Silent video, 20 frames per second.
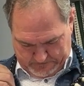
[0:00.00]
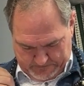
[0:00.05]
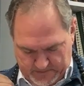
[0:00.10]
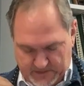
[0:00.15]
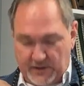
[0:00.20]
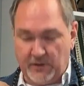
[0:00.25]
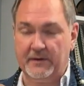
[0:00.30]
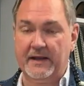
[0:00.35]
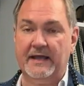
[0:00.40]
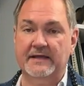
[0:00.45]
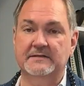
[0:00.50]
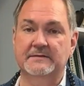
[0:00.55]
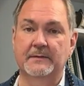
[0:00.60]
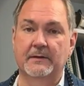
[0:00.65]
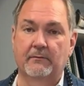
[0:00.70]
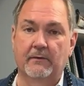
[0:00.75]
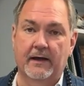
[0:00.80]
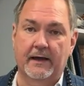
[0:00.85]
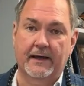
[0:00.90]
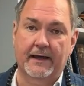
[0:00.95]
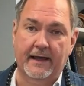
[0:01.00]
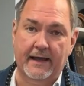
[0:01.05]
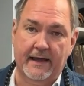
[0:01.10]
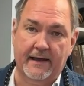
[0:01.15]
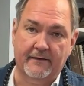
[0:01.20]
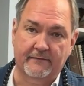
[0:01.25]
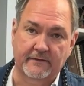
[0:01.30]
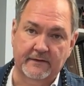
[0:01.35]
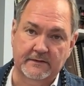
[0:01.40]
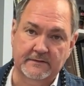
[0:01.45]
Don't ask me why I
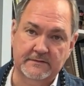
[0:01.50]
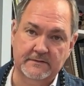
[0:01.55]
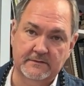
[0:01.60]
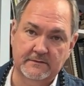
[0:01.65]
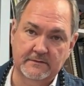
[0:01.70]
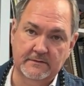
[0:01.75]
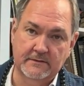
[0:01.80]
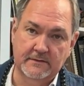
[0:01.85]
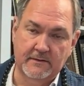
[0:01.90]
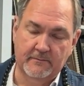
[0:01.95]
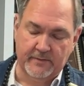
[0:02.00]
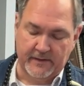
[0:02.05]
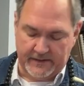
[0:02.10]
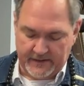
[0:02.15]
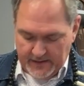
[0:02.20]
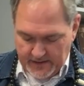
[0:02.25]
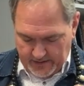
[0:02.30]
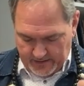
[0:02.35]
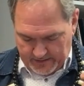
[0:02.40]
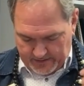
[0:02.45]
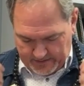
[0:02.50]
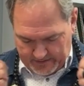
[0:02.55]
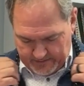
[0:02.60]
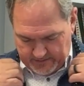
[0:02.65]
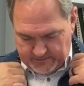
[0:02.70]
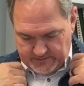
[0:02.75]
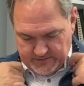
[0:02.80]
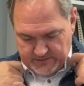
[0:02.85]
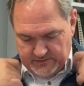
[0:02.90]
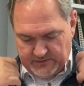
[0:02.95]
have this, but
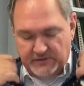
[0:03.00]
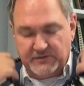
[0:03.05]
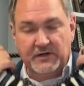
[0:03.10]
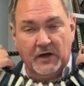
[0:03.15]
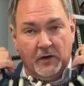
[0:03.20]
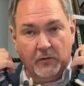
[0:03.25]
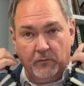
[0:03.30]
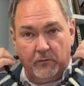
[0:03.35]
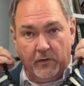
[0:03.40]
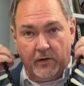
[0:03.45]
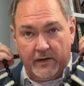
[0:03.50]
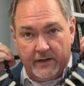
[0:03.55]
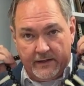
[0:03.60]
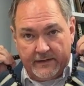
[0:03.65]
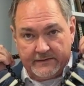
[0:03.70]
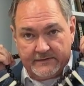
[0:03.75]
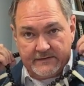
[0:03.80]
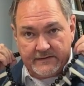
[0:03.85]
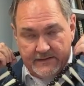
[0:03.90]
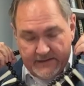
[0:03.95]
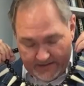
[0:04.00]
you don't want